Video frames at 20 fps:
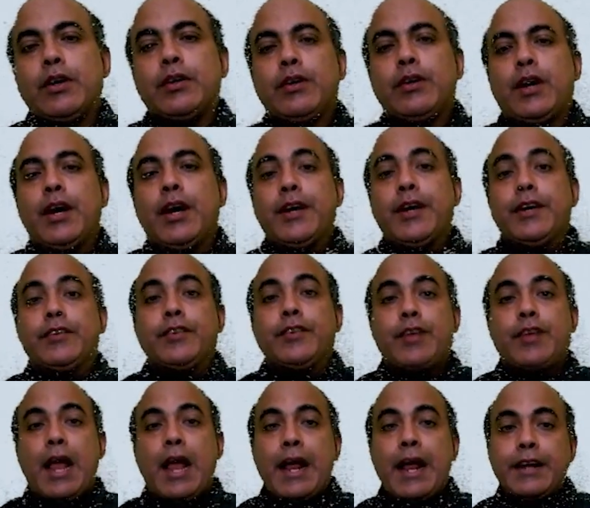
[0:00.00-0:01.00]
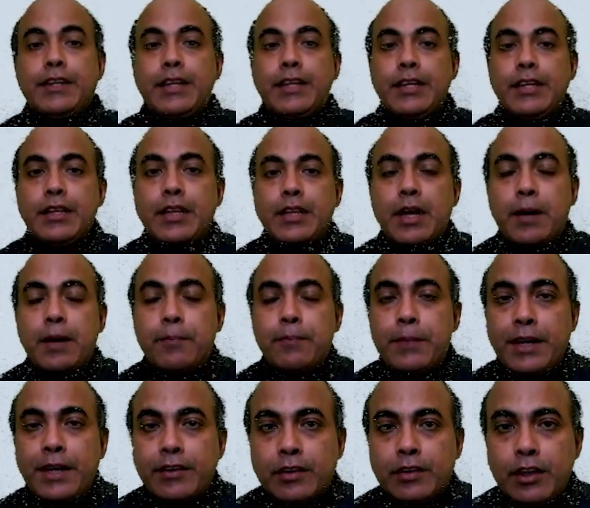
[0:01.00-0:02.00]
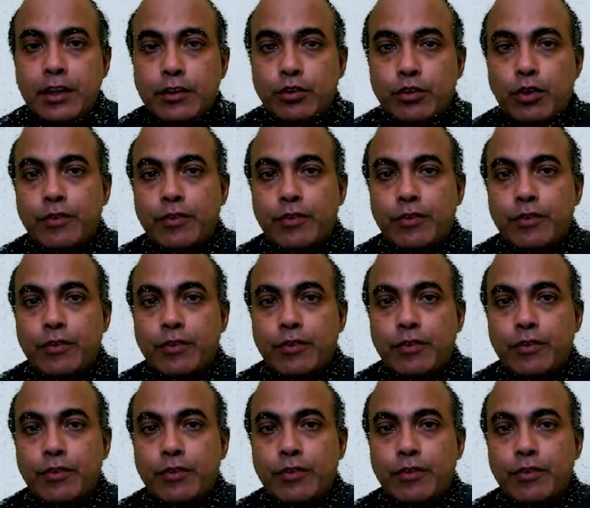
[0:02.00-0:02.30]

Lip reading: understanding the basics of